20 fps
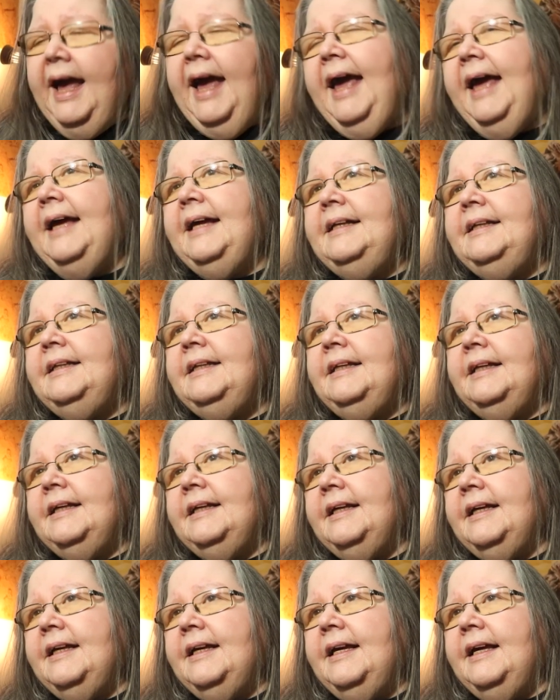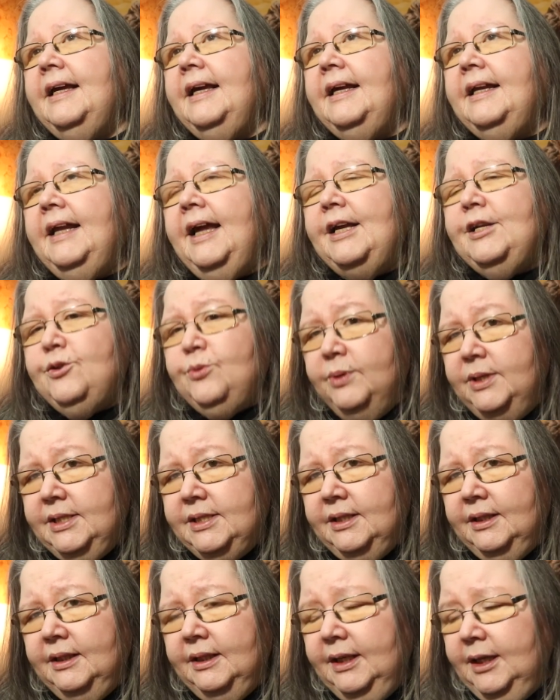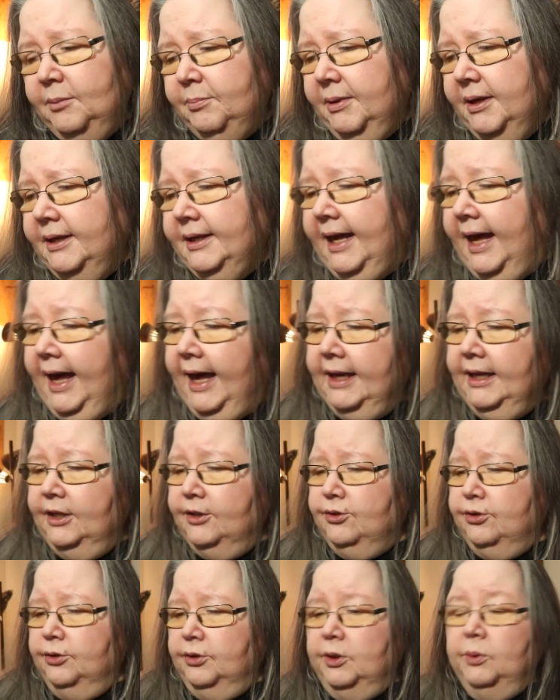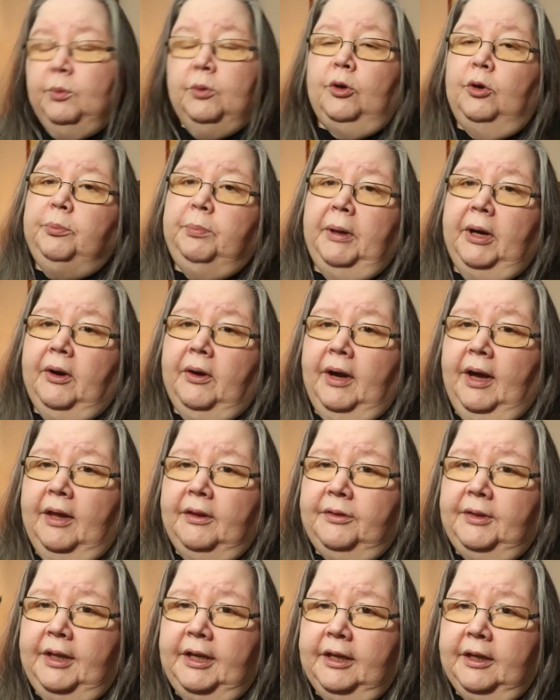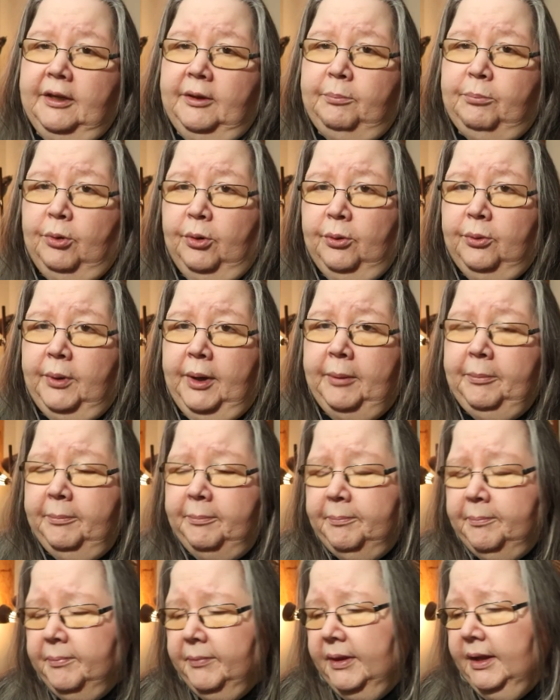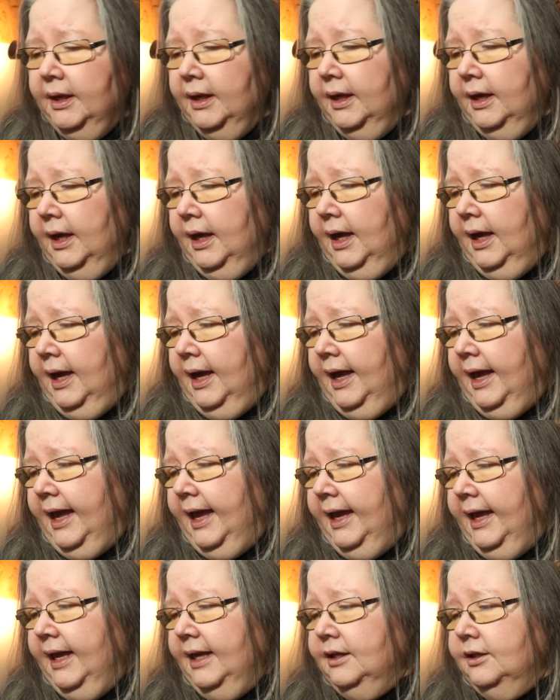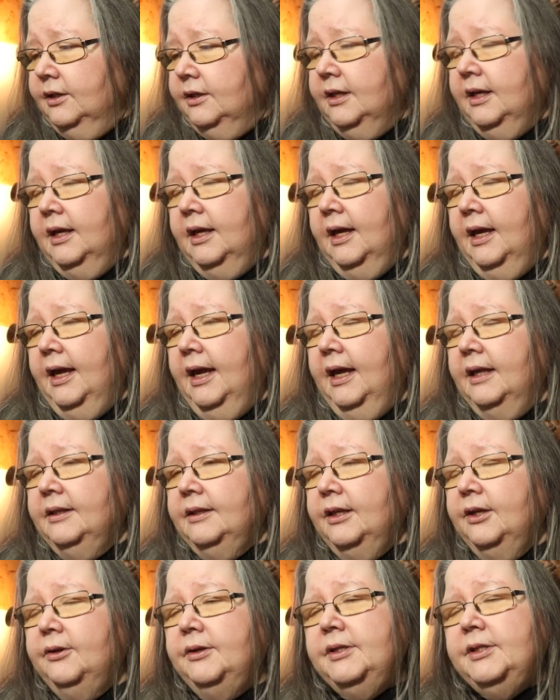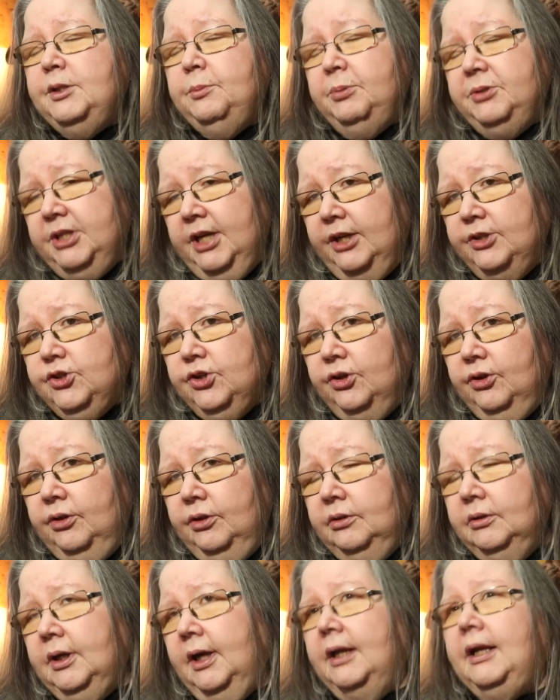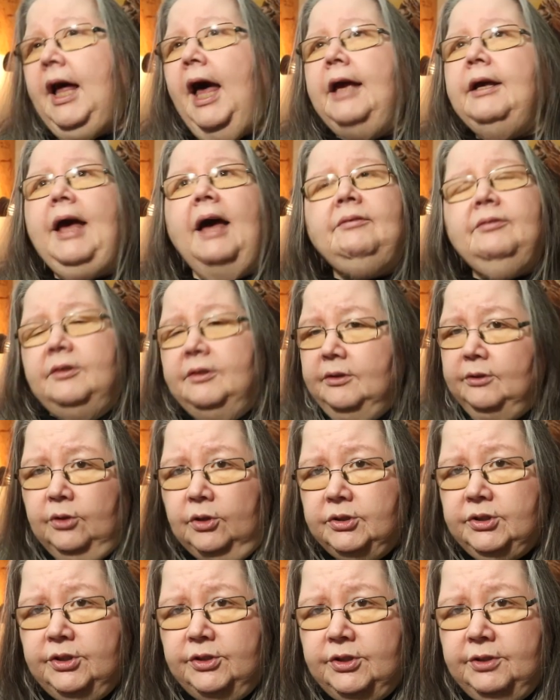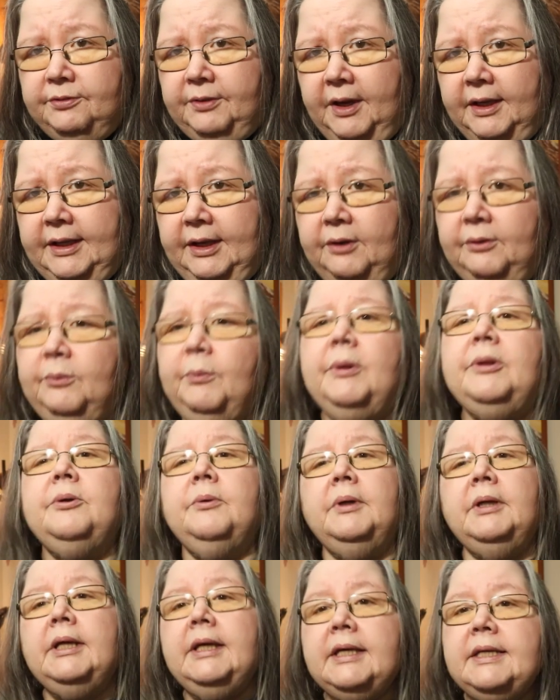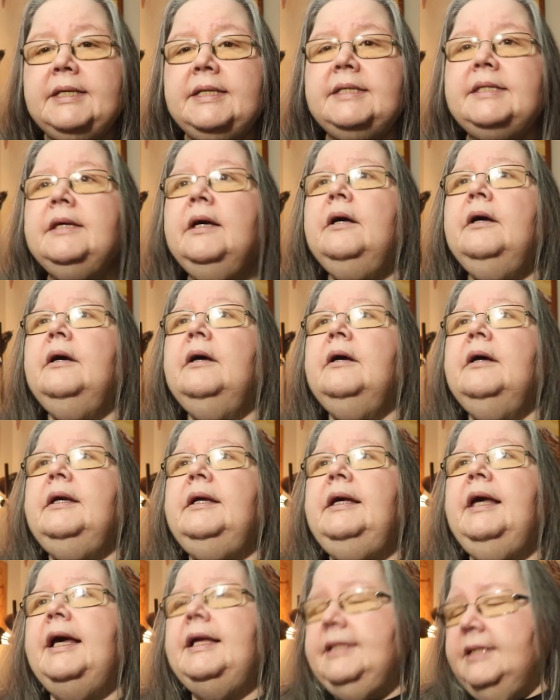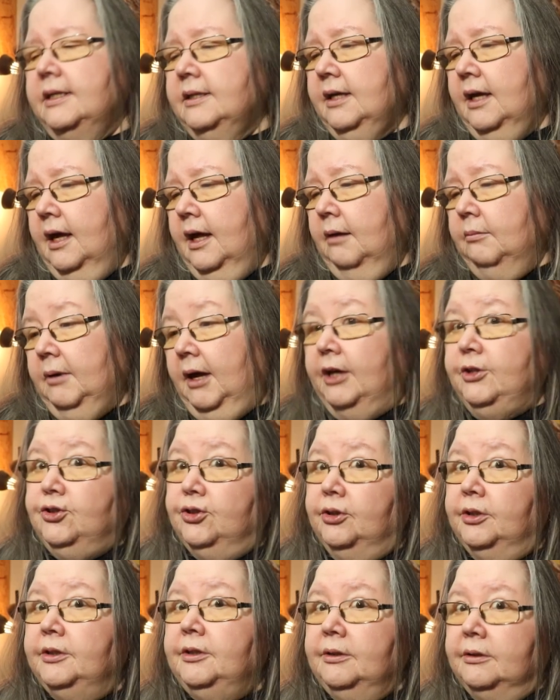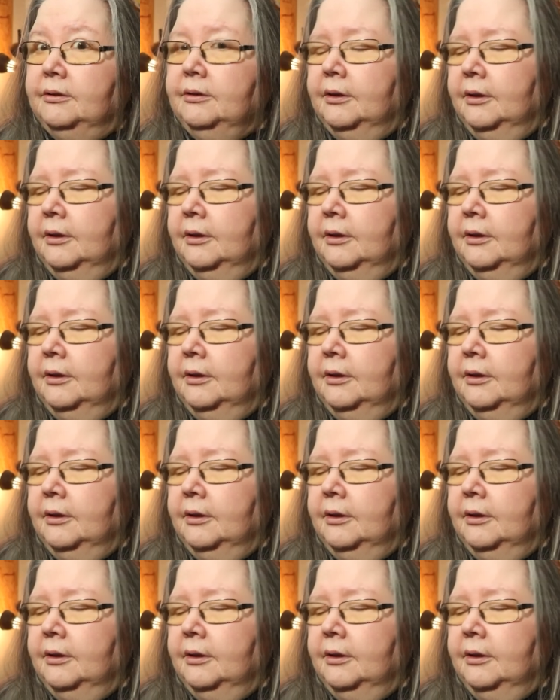and it has recently been added to the World Para-Athletic Program, and there is the potential, and I haven't looked to find out whether it is yet. I should,